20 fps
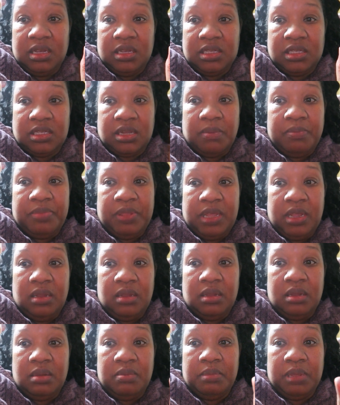
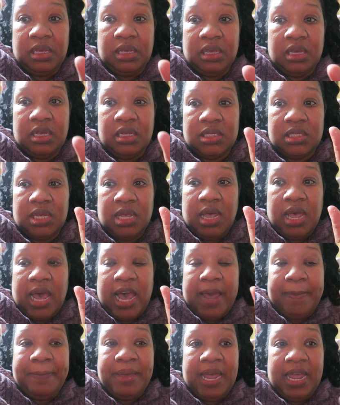something because
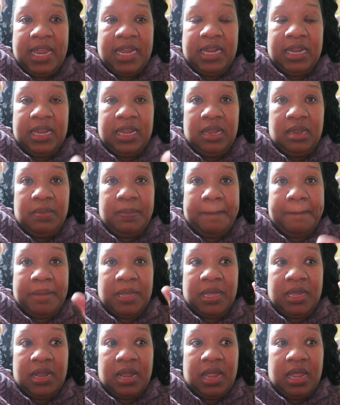I painted it,
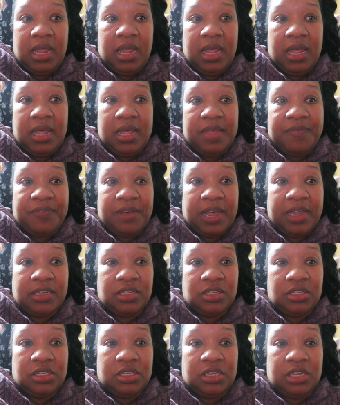but if I
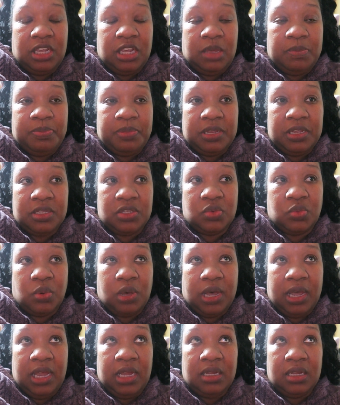keep this
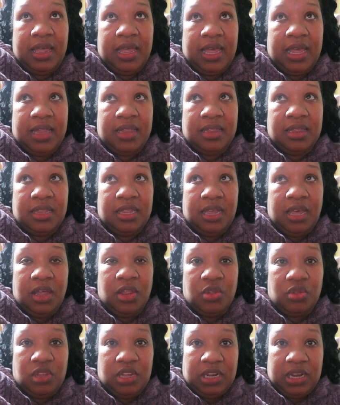white and the
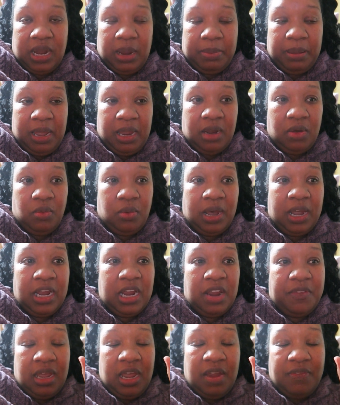other thing that I painted
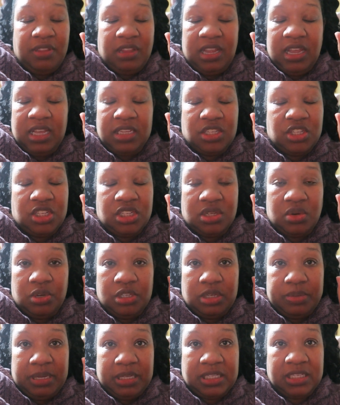white, everything is just
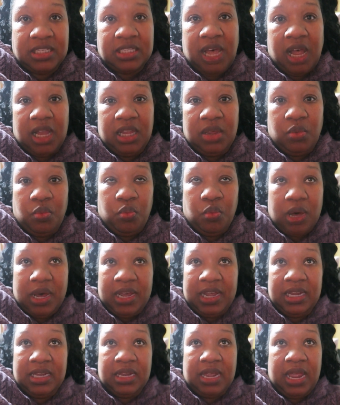going to be solid
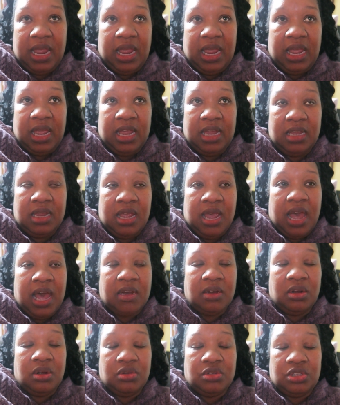white. And
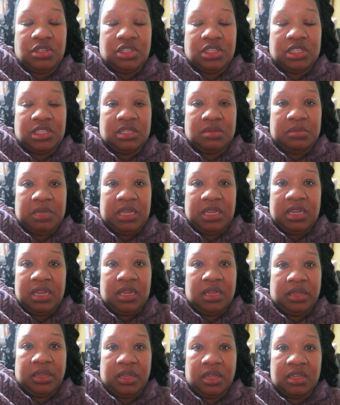I don't know, just to me, it
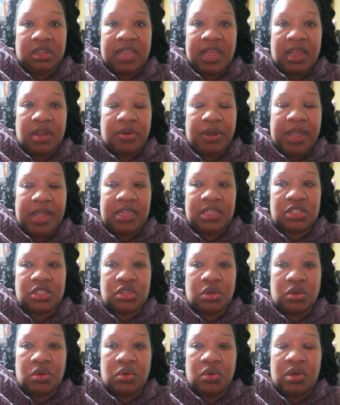didn't look that great.
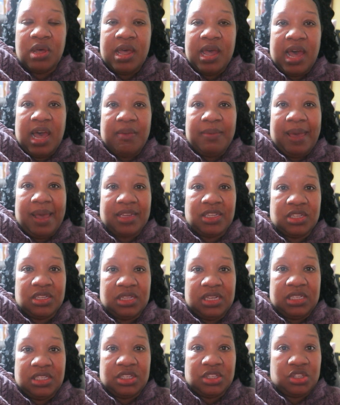So I'm
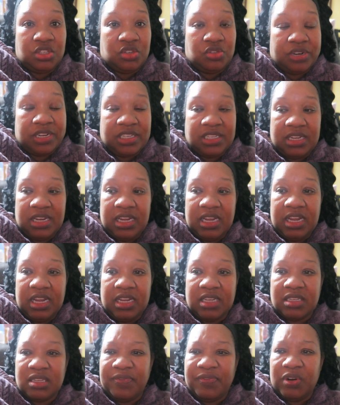actually distressing it.
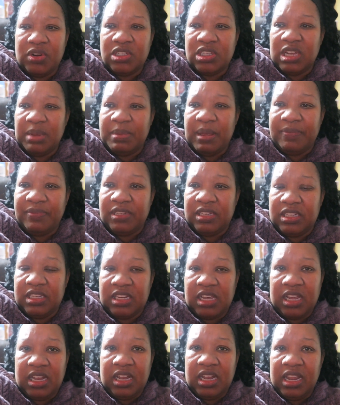And it's the first time
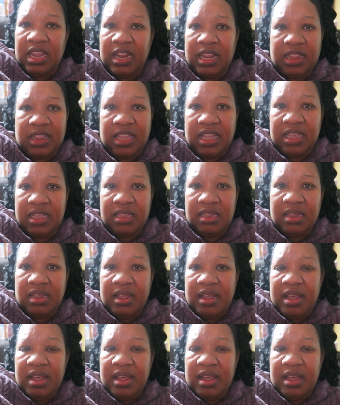I've done anything